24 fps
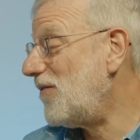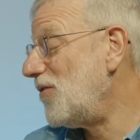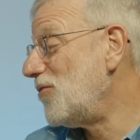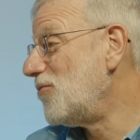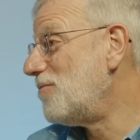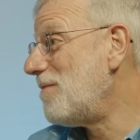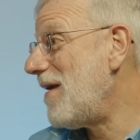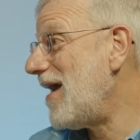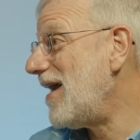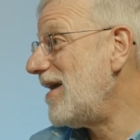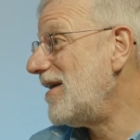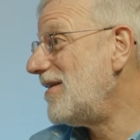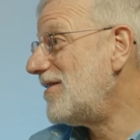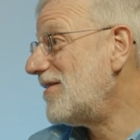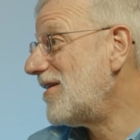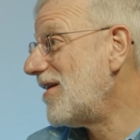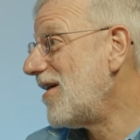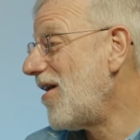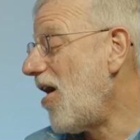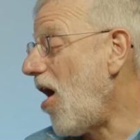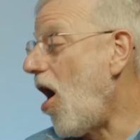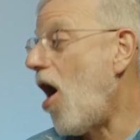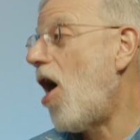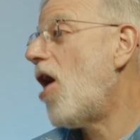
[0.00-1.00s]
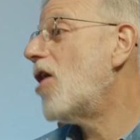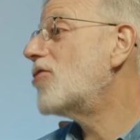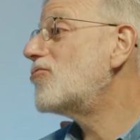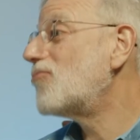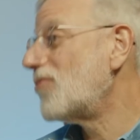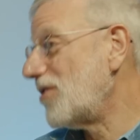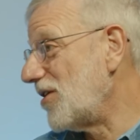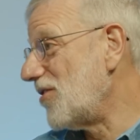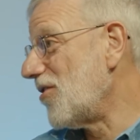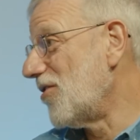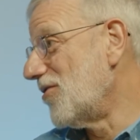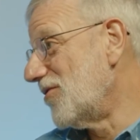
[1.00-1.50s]
made
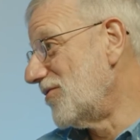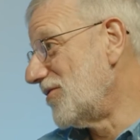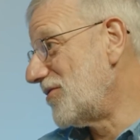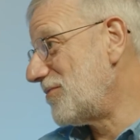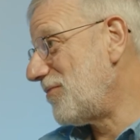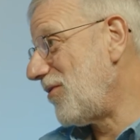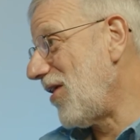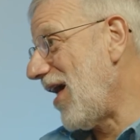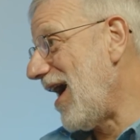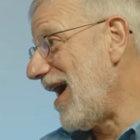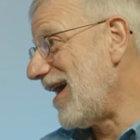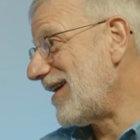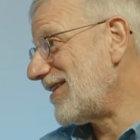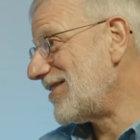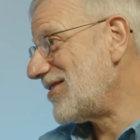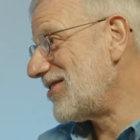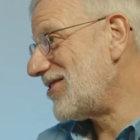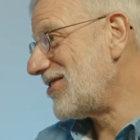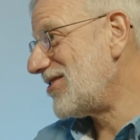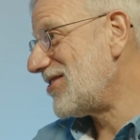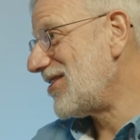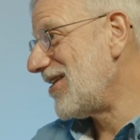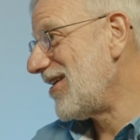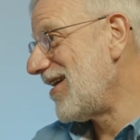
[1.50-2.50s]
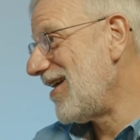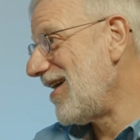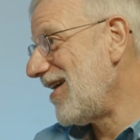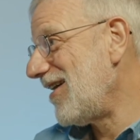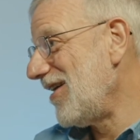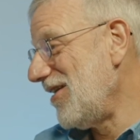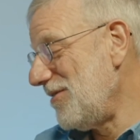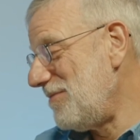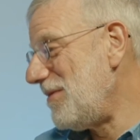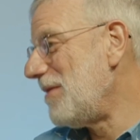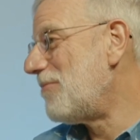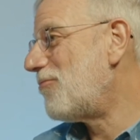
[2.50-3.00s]
100 of those plaques,
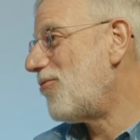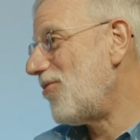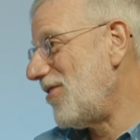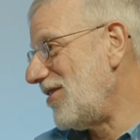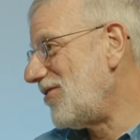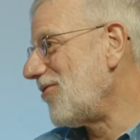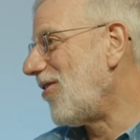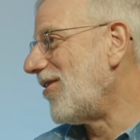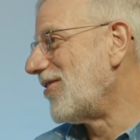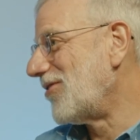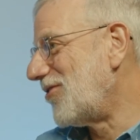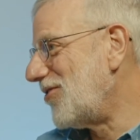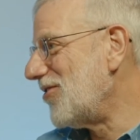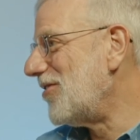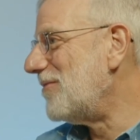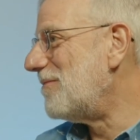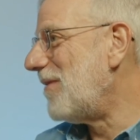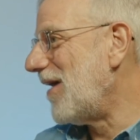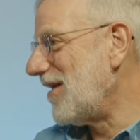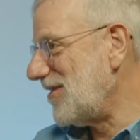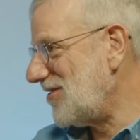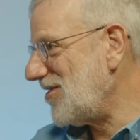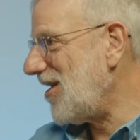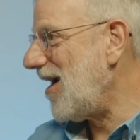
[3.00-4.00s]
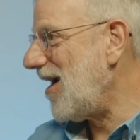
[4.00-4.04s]
it'd be pretty darn good by the time.